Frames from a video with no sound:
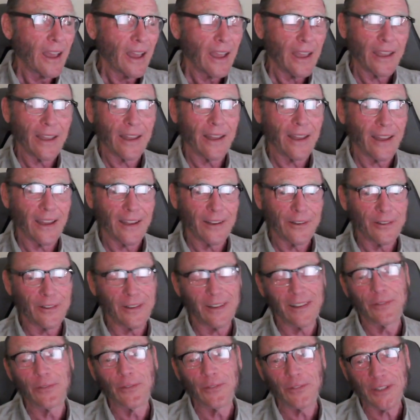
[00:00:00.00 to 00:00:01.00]

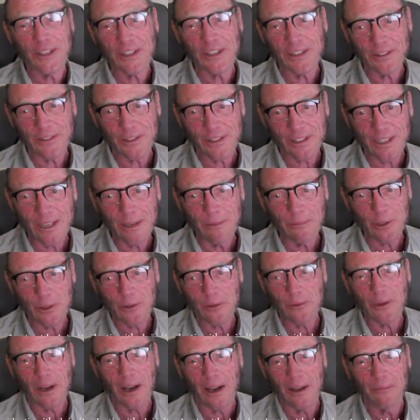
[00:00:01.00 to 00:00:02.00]
Which seems
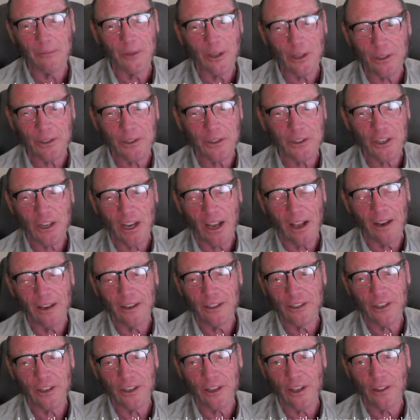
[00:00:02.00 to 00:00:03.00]
to, I'm just
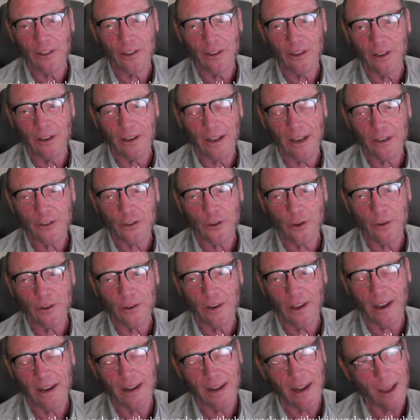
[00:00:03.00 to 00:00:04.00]
challenging
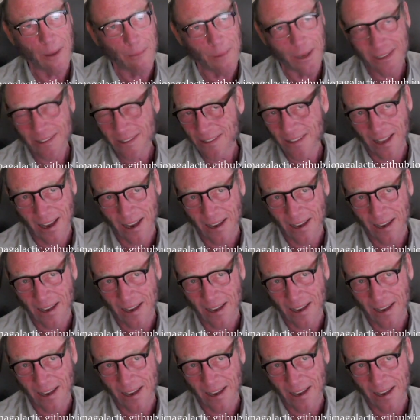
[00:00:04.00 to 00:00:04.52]
electrodynamics, not